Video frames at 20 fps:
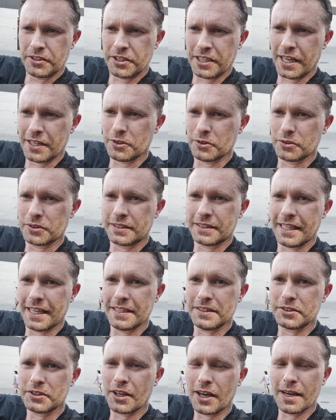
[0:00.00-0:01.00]
channels
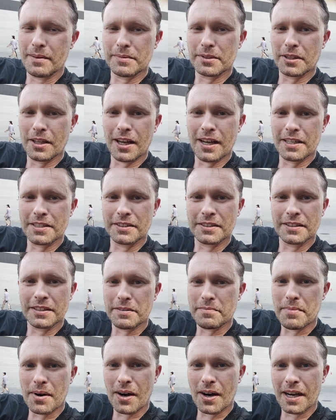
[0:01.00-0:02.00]
10 times larger
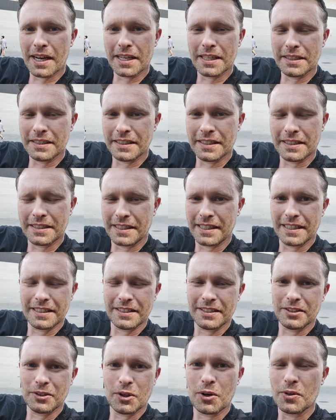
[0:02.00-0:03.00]
than mine that get
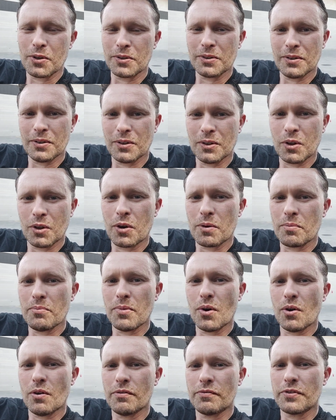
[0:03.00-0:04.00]
a lot
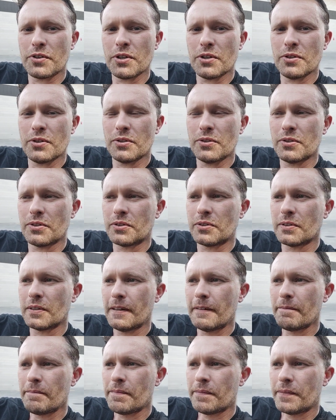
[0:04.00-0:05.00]
more views,
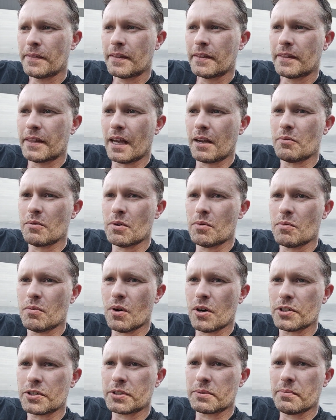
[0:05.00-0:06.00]
they will
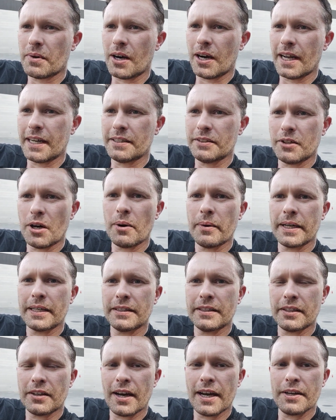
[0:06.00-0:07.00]
watch mine
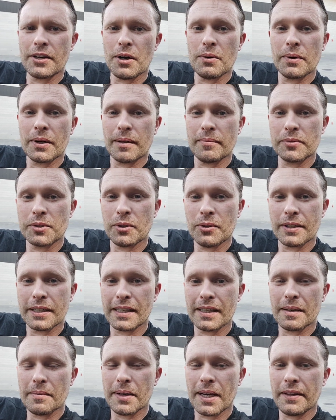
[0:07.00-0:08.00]
knowing that I know what I'm
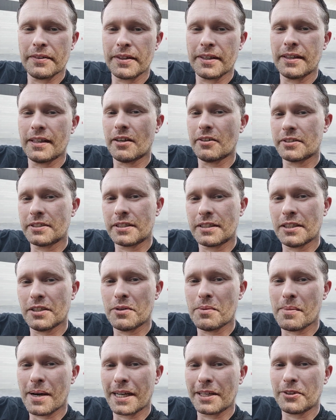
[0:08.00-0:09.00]
talking about, then they'll
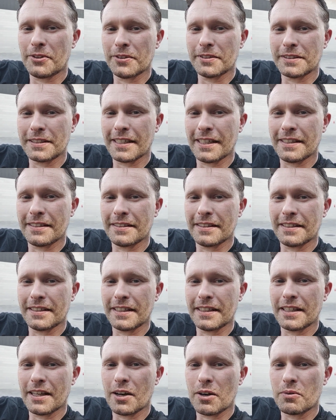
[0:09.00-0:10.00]
steal my content and
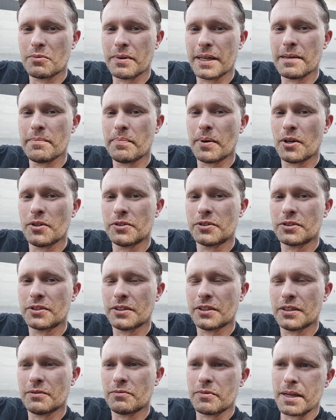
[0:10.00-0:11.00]
then they'll repost
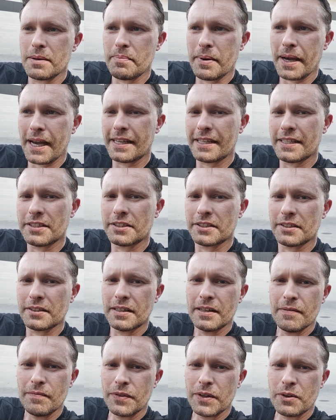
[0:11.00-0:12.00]
it, repackage it,
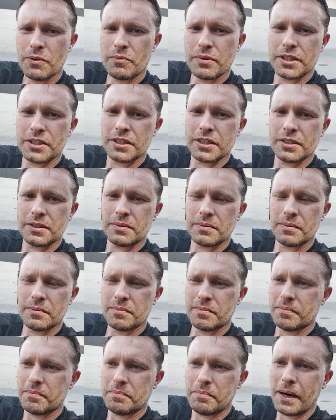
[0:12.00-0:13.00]
which is
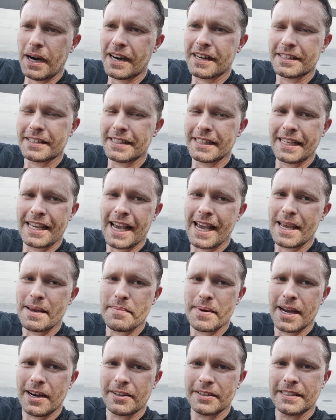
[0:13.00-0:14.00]
part of the
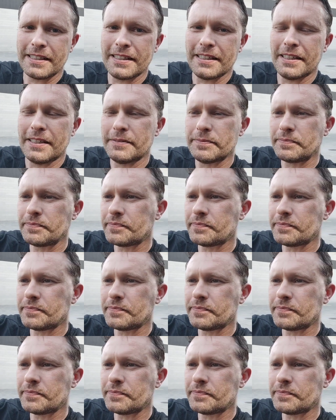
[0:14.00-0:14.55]
game out here.